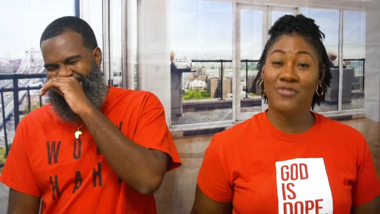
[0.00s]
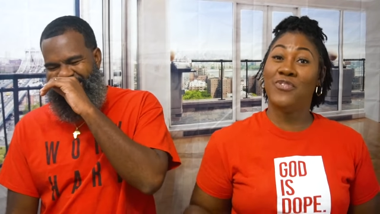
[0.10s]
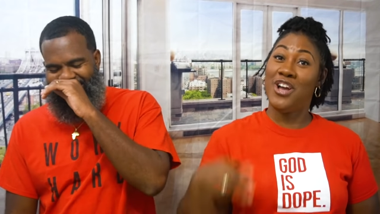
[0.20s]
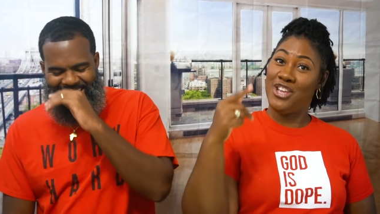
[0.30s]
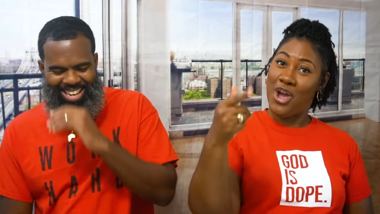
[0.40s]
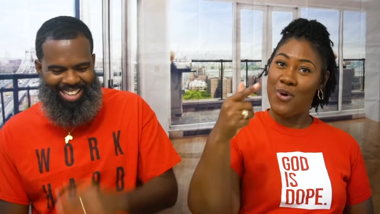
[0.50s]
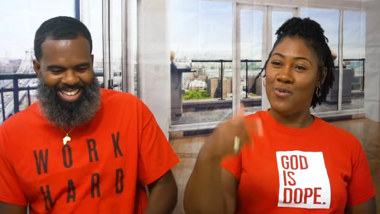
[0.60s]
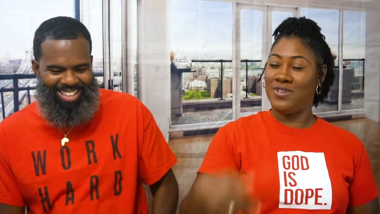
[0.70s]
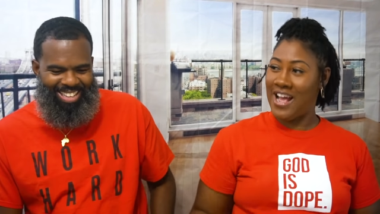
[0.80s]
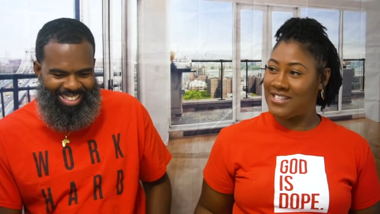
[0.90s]
Speaker 1: for
Speaker 2: did, you?
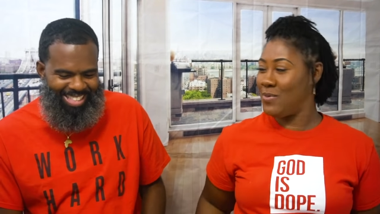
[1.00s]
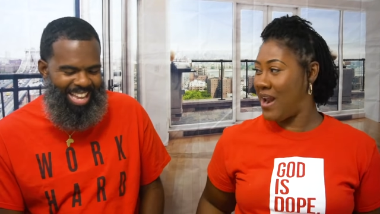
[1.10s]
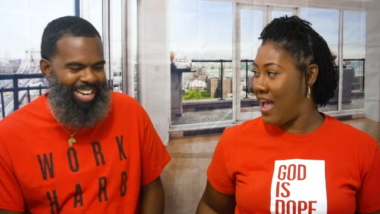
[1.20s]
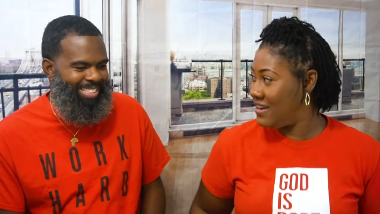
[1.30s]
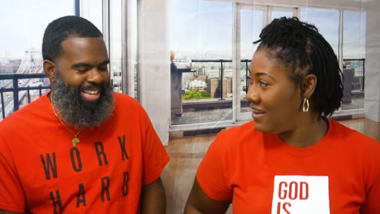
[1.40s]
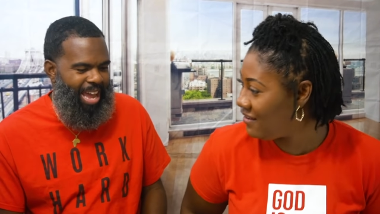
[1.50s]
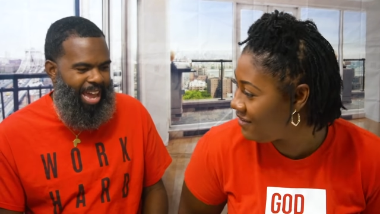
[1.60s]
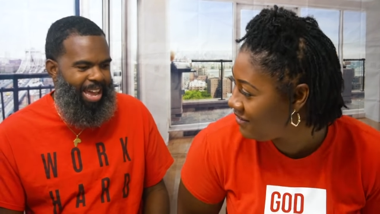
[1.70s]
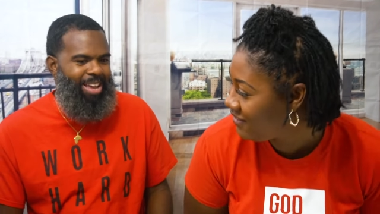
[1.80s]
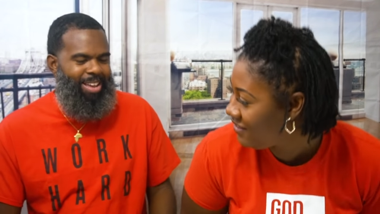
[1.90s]
That's
Speaker 1: then what he did.
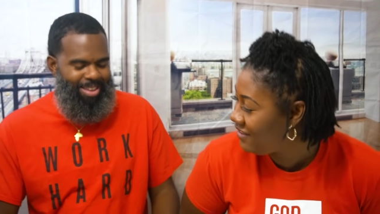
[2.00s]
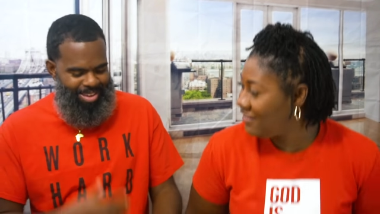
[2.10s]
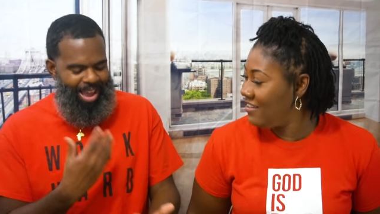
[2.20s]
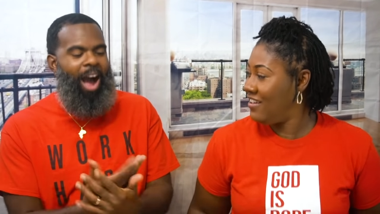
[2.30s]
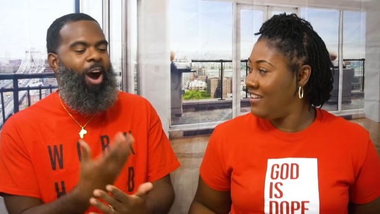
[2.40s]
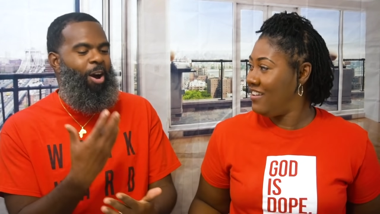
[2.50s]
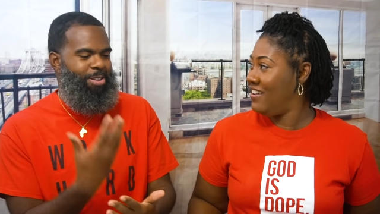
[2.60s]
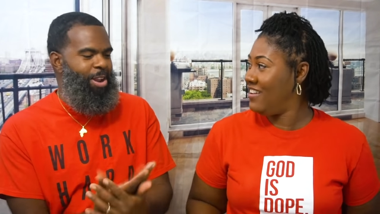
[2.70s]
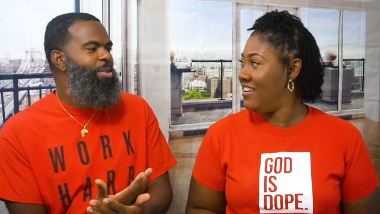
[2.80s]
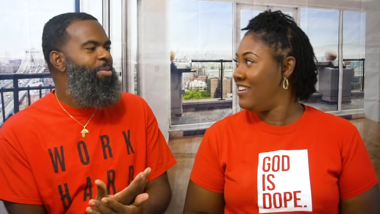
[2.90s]
Said, y'all
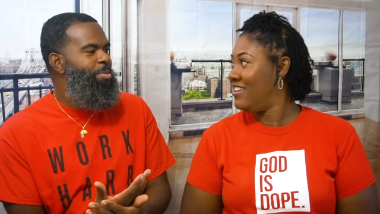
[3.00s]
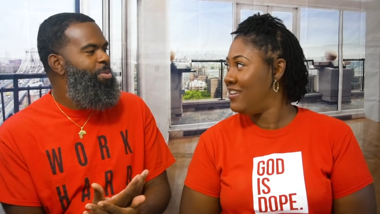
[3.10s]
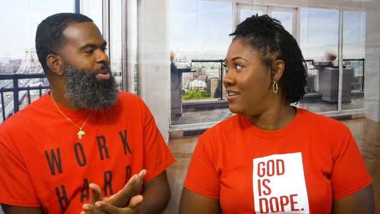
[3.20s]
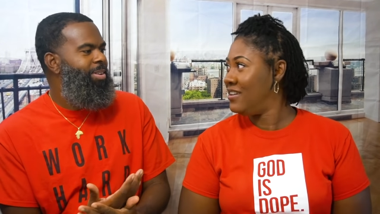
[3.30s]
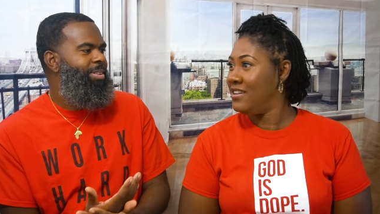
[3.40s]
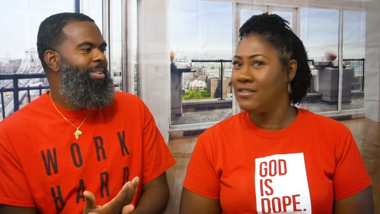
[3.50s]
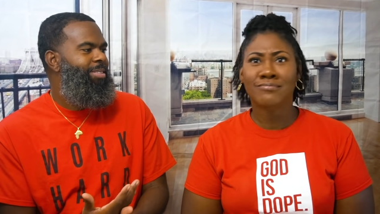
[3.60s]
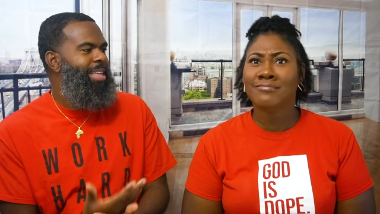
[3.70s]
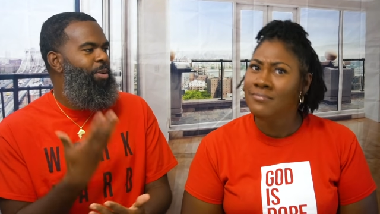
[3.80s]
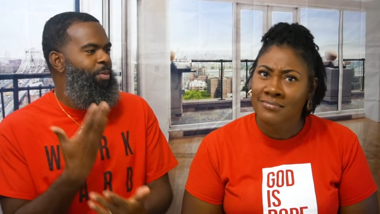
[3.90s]
knew
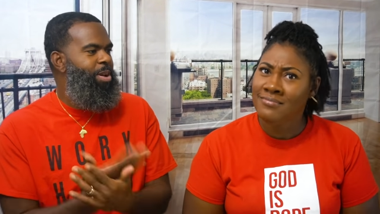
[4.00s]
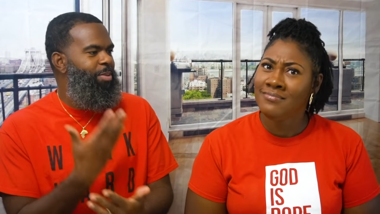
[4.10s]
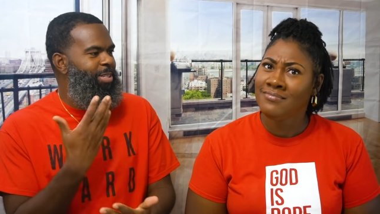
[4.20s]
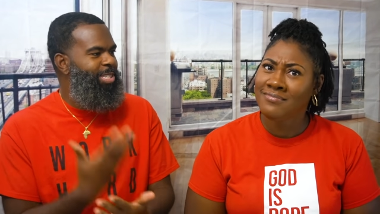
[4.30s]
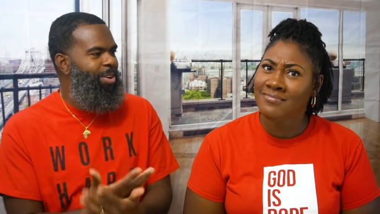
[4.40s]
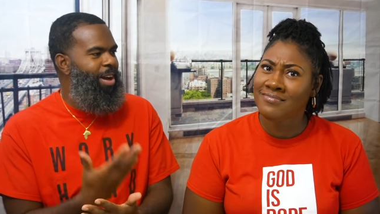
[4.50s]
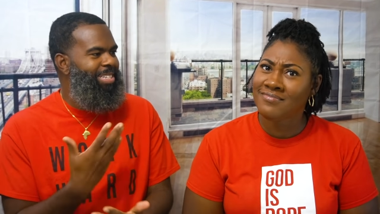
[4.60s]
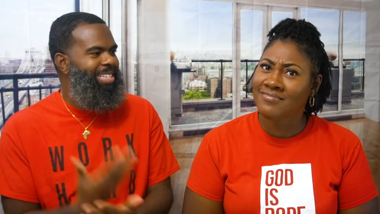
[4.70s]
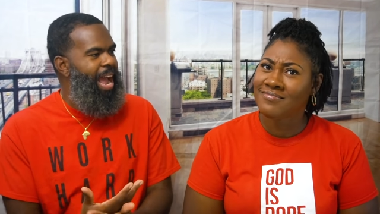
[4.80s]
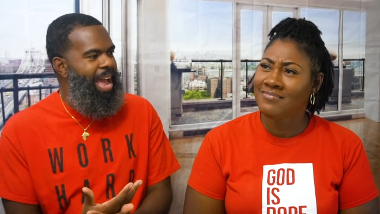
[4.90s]
that we were
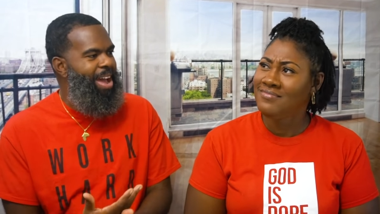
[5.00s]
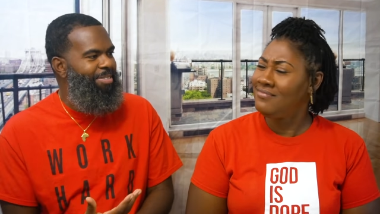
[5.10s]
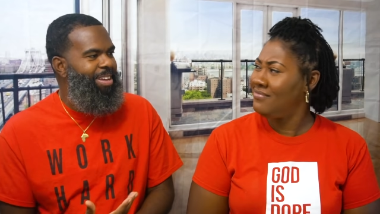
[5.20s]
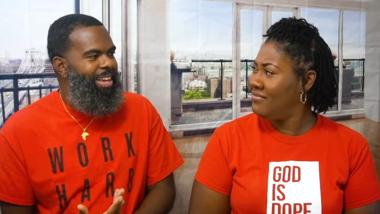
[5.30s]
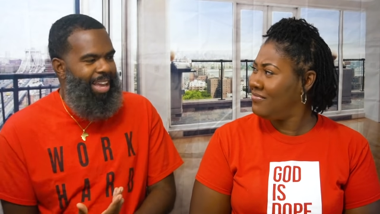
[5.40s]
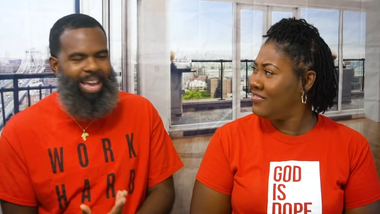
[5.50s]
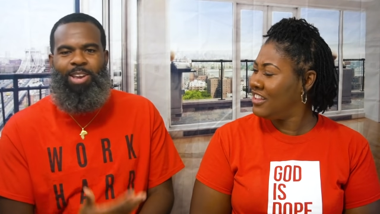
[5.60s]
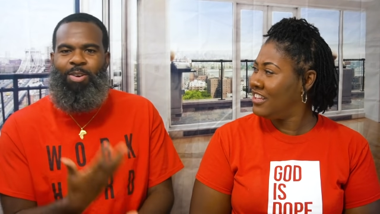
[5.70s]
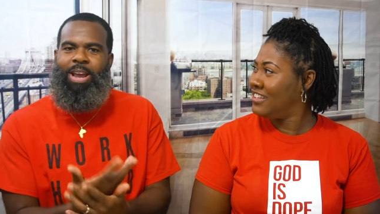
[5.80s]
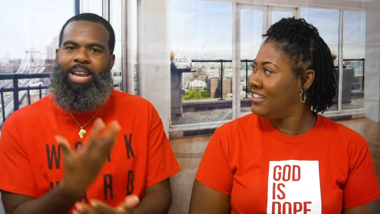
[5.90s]
short-staffed. And
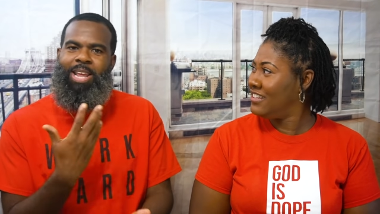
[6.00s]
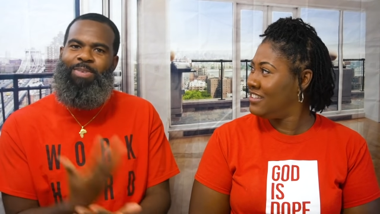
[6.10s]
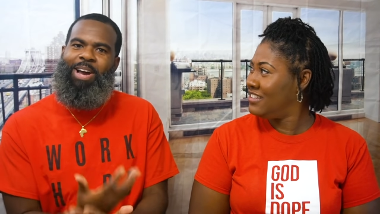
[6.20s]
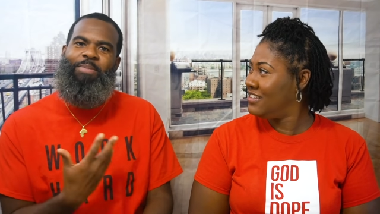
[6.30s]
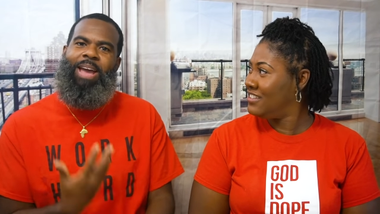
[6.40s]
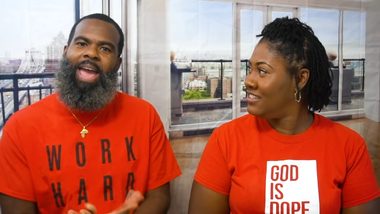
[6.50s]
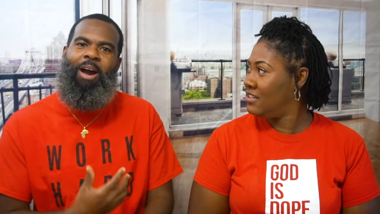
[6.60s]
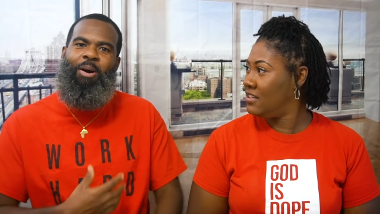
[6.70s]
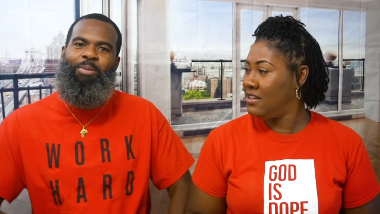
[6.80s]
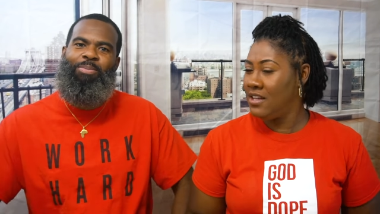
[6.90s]
you ain't even come and
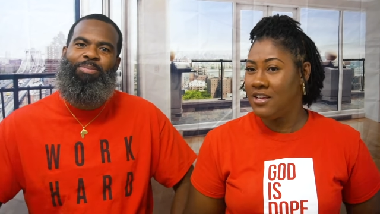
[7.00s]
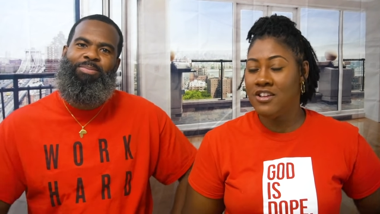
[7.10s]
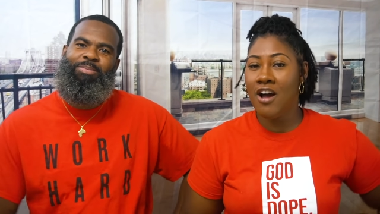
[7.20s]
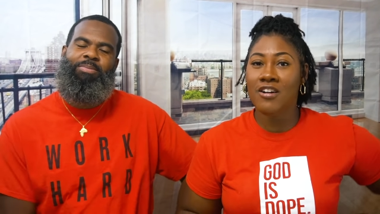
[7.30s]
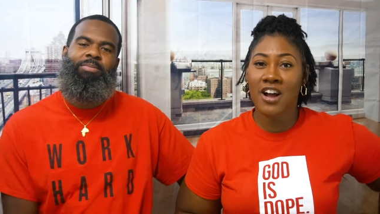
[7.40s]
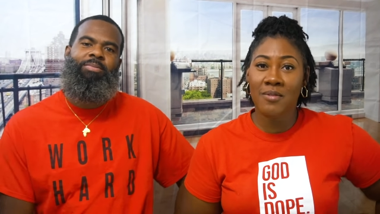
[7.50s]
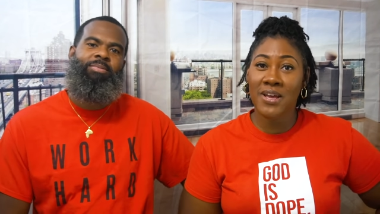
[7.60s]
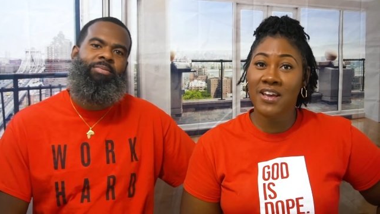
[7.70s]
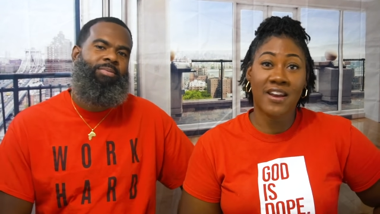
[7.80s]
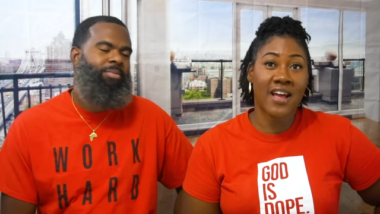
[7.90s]
help. Y'all come in
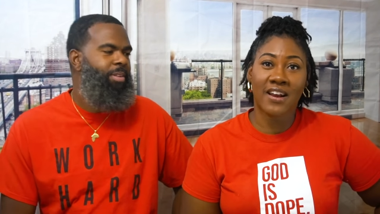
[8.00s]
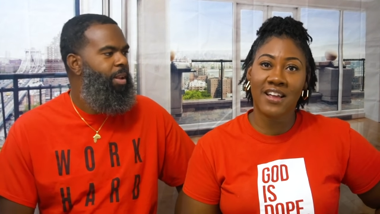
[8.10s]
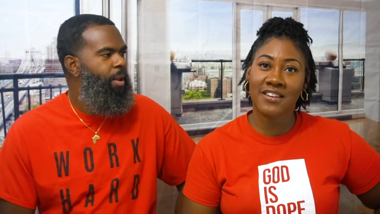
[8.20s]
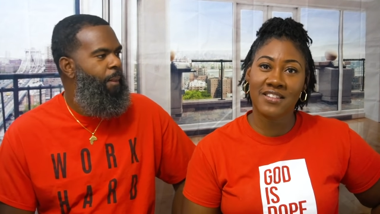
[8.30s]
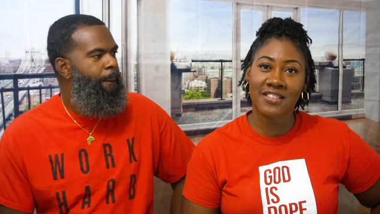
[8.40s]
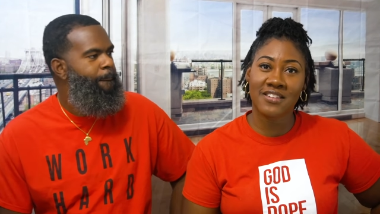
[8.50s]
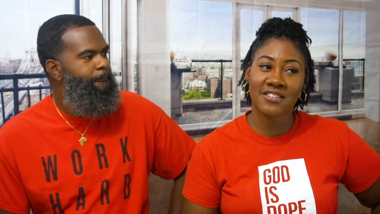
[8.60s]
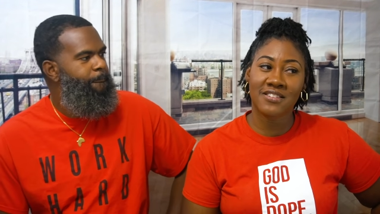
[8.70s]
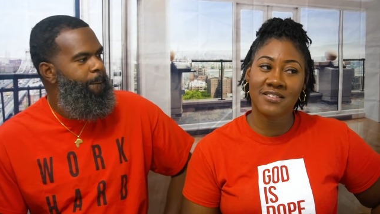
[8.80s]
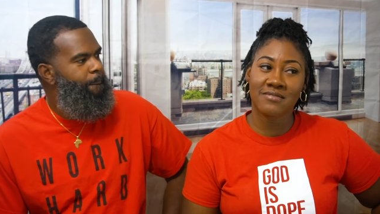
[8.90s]
here and act like nothing's